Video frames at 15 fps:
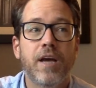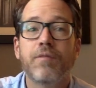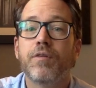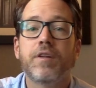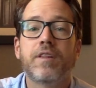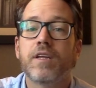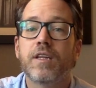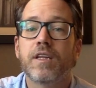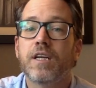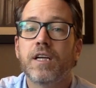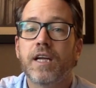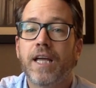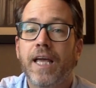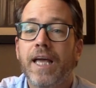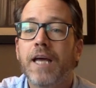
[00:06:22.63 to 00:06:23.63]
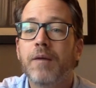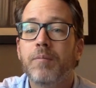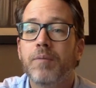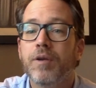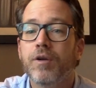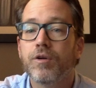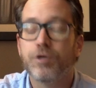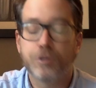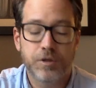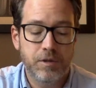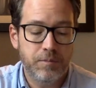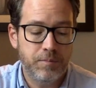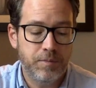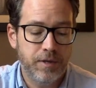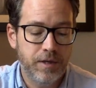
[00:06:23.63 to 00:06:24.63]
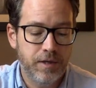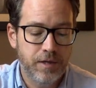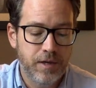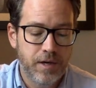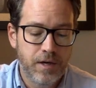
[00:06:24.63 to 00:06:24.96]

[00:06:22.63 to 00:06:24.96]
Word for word: everything that it can be or should be,